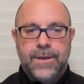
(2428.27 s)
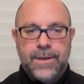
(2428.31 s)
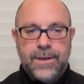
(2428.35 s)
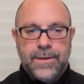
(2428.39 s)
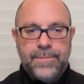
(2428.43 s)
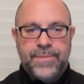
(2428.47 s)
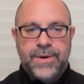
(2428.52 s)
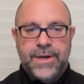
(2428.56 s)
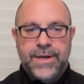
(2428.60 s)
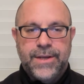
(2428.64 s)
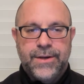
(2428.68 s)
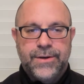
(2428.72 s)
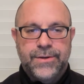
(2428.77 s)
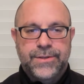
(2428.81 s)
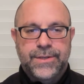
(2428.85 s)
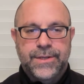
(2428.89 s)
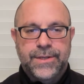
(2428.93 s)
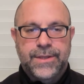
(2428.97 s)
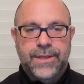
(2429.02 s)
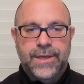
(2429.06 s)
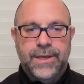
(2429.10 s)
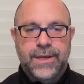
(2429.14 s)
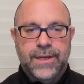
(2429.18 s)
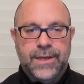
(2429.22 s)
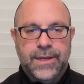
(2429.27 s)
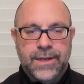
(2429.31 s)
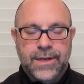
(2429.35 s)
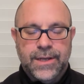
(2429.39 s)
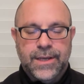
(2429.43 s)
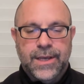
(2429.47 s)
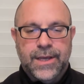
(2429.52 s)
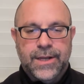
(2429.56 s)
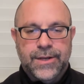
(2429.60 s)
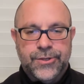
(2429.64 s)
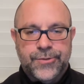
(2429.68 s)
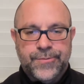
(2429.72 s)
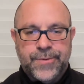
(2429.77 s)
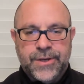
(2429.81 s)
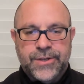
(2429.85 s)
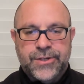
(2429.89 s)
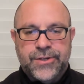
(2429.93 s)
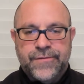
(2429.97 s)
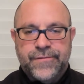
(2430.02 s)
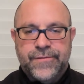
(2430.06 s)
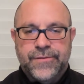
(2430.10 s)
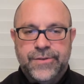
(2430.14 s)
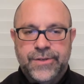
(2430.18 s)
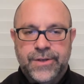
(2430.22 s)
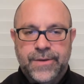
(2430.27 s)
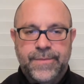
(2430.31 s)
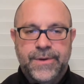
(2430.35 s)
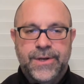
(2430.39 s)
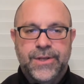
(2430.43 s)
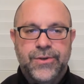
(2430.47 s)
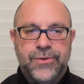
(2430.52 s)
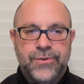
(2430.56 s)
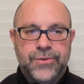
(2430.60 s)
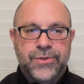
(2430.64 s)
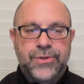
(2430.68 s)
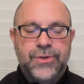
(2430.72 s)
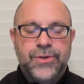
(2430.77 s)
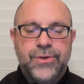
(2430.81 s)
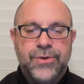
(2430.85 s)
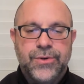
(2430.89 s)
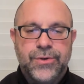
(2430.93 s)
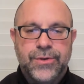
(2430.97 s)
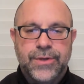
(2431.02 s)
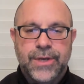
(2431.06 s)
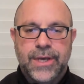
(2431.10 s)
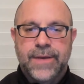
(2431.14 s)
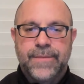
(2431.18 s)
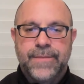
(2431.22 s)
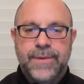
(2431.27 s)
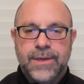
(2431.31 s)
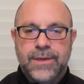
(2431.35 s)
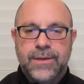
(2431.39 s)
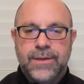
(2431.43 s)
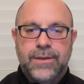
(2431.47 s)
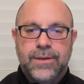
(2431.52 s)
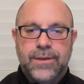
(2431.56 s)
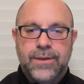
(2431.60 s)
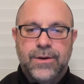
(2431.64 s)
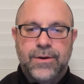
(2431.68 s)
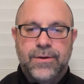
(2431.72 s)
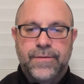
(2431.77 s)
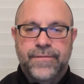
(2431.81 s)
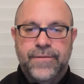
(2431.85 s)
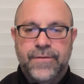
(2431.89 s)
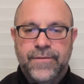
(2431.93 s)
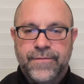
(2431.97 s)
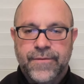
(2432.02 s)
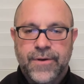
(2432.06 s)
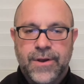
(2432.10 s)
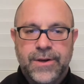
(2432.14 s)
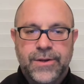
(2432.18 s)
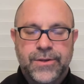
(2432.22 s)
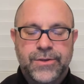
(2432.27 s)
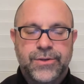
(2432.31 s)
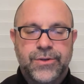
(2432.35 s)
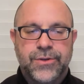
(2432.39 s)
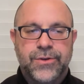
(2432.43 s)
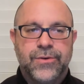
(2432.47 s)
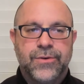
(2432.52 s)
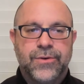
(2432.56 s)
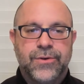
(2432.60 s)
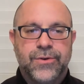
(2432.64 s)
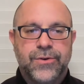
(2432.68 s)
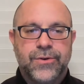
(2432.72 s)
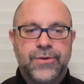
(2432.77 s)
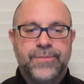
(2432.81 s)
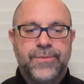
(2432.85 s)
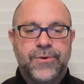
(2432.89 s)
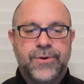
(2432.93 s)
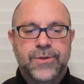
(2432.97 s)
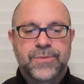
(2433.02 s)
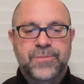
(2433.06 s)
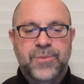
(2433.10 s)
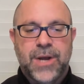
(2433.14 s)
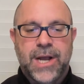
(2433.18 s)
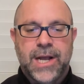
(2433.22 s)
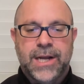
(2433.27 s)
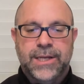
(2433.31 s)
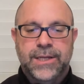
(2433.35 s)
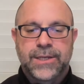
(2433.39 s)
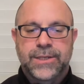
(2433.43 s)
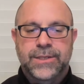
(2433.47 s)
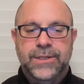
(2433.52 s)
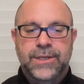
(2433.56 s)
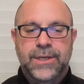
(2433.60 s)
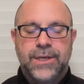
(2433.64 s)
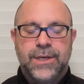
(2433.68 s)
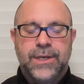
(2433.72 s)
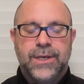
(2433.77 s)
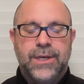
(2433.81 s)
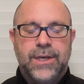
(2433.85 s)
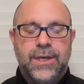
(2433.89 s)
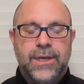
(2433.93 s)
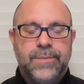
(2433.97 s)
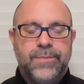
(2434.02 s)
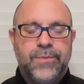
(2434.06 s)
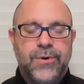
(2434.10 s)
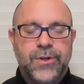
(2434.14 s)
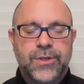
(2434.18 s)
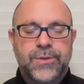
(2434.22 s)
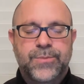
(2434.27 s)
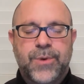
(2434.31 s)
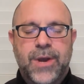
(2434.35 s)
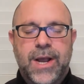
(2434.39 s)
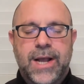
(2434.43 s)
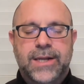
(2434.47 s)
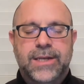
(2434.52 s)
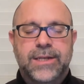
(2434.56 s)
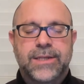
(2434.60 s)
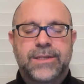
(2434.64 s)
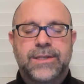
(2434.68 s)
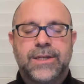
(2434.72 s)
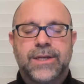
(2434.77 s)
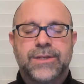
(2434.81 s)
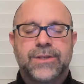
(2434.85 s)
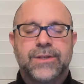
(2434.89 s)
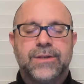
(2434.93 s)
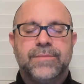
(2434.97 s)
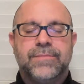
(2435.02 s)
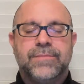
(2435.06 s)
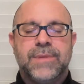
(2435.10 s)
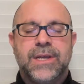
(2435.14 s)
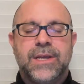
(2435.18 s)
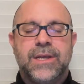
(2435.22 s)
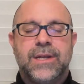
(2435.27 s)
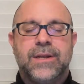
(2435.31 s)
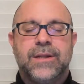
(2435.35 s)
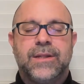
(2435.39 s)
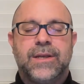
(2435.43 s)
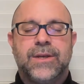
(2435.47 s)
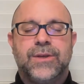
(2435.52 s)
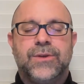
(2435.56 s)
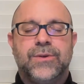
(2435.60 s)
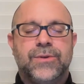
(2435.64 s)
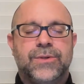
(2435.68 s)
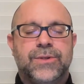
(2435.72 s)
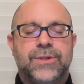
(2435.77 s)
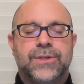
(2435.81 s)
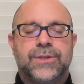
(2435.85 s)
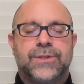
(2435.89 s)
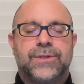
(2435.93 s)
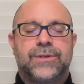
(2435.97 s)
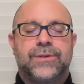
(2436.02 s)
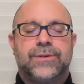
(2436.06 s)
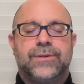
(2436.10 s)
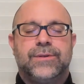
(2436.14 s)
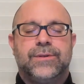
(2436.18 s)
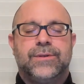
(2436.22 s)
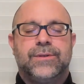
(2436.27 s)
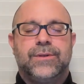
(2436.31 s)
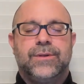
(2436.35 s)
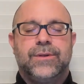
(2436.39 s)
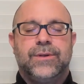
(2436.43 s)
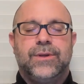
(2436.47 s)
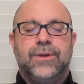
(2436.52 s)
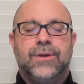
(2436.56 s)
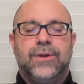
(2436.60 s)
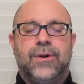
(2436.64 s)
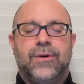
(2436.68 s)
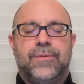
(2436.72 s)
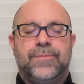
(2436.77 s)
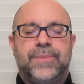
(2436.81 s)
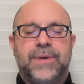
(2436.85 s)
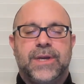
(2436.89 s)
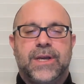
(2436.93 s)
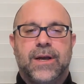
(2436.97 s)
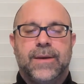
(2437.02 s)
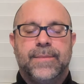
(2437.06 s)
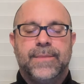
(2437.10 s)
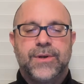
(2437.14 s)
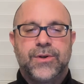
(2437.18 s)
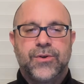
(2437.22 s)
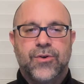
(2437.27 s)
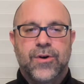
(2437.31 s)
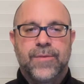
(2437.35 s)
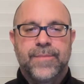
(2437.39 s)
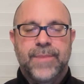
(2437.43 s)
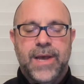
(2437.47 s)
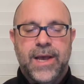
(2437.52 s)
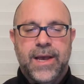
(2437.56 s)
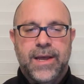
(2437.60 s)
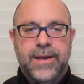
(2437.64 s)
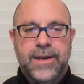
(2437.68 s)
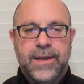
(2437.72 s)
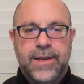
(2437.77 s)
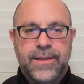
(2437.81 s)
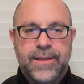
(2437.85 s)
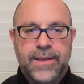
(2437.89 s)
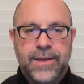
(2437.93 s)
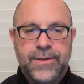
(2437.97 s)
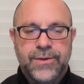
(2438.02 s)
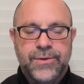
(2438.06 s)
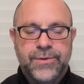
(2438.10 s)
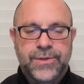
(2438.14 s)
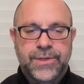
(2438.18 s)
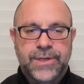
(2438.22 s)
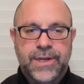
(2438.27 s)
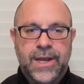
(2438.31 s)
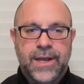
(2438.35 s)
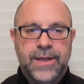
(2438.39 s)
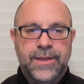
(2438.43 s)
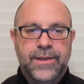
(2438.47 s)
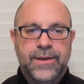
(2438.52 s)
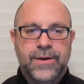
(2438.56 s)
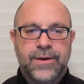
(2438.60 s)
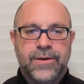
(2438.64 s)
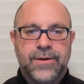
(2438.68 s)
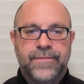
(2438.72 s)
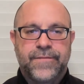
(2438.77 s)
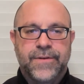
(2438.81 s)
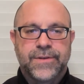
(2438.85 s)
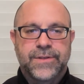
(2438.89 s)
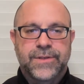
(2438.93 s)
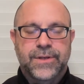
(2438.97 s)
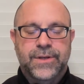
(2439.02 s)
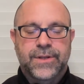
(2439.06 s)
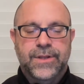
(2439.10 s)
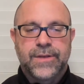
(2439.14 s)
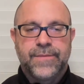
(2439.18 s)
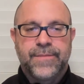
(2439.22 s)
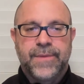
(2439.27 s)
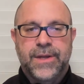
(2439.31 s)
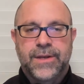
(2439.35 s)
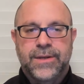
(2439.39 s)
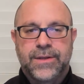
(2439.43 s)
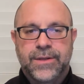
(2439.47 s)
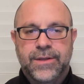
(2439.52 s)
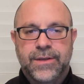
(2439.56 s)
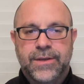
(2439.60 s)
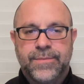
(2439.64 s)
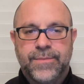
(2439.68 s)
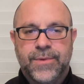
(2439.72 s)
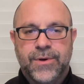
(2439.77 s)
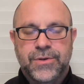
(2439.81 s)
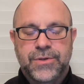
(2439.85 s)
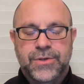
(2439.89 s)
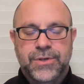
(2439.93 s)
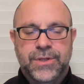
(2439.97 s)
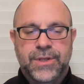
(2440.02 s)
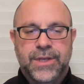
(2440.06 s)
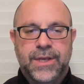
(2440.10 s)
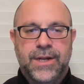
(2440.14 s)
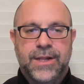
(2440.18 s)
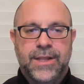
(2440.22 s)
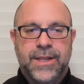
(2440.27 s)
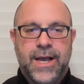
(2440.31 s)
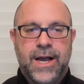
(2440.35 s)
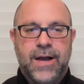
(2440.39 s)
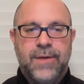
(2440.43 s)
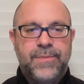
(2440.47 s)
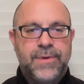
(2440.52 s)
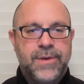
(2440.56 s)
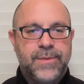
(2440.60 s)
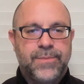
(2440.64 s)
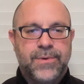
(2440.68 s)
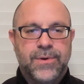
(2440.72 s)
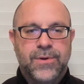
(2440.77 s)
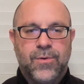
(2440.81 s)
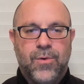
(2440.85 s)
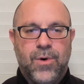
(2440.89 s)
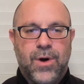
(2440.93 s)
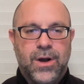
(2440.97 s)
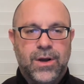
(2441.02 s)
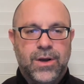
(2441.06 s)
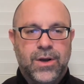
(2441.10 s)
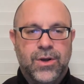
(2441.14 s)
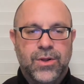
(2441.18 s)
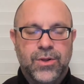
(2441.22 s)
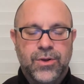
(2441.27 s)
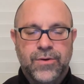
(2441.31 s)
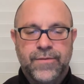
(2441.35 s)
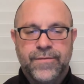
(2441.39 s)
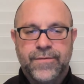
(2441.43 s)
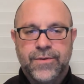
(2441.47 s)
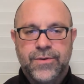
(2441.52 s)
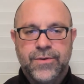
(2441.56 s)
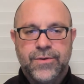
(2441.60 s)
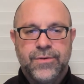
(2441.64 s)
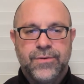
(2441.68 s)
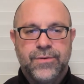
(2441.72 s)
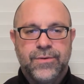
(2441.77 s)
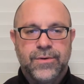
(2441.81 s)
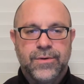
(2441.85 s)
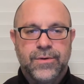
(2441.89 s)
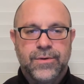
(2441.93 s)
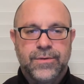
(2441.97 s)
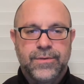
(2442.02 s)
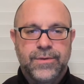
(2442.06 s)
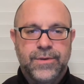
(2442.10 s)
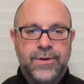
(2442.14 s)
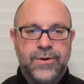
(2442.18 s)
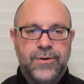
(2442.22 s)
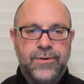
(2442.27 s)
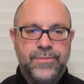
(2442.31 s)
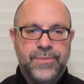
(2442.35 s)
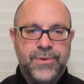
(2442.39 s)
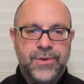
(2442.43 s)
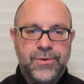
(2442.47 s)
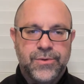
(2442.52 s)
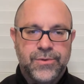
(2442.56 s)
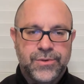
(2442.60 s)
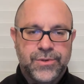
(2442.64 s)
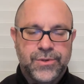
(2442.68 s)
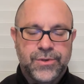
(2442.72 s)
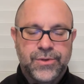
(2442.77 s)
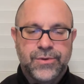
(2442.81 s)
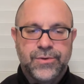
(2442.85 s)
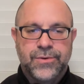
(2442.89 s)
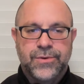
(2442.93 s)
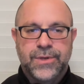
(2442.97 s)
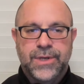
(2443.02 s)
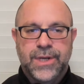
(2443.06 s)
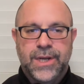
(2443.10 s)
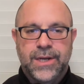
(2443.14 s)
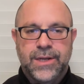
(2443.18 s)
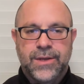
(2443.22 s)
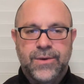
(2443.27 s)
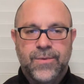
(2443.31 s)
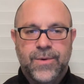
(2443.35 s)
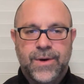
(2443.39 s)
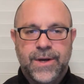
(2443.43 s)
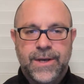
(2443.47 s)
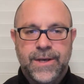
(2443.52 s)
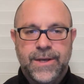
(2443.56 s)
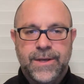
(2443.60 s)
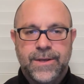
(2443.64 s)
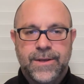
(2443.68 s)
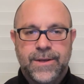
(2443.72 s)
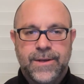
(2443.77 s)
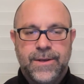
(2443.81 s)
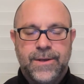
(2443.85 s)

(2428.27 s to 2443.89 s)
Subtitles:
But here's the thing, and again, especially for somebody who's new, Amy, if your friend is new or new to Buddhist practice doesn't mean that you just, become a doormat and that you stand there physically, mentally, emotionally, and allow people to walk all over you or, abuse you in any way,